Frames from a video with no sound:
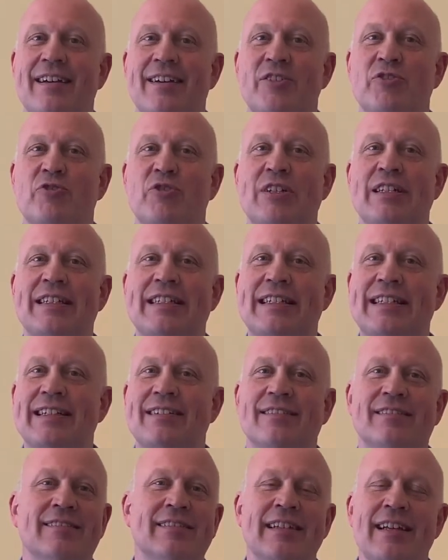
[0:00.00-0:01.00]
Trinity
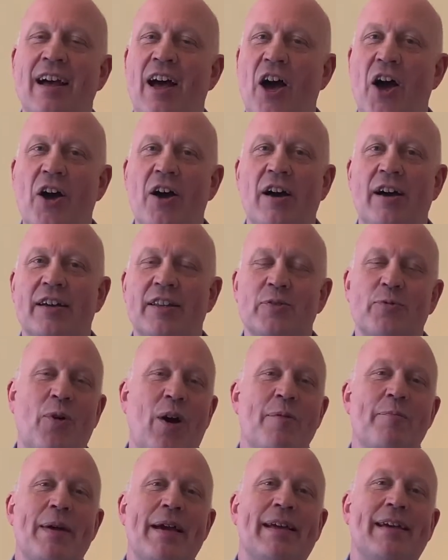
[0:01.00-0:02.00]
Hill, the
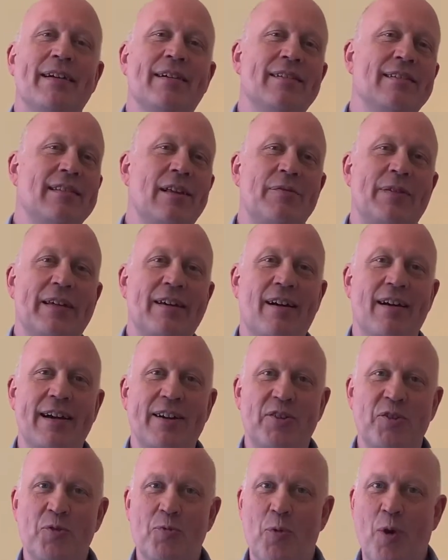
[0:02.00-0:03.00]
winemaker, a lovely guy
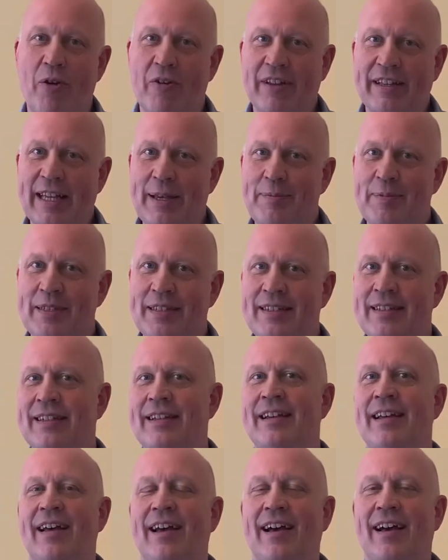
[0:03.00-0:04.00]
called Warren Gibson,
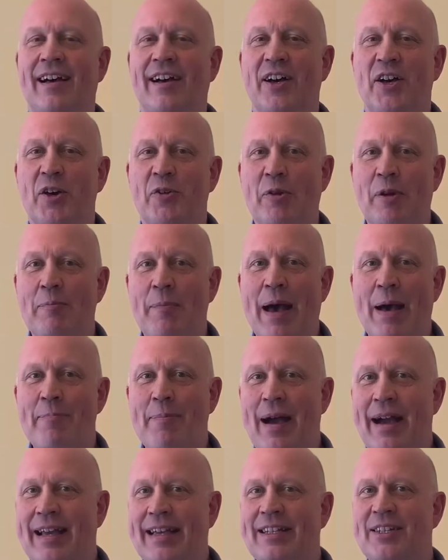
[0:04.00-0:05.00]
who we met
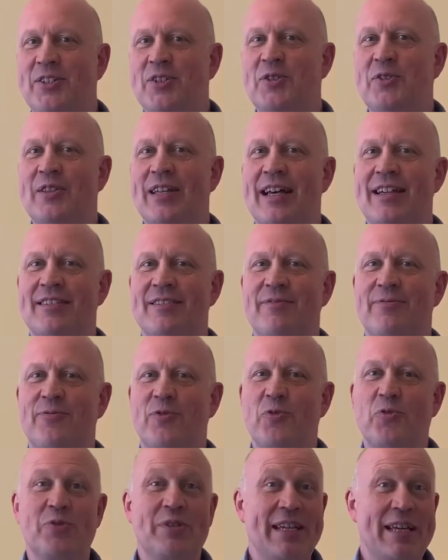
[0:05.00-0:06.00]
back in
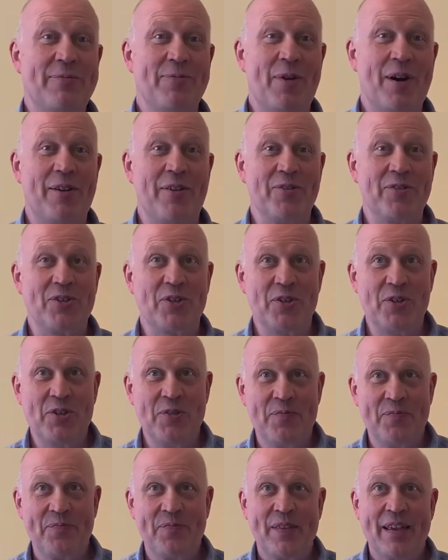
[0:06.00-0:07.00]
2014 while on tour.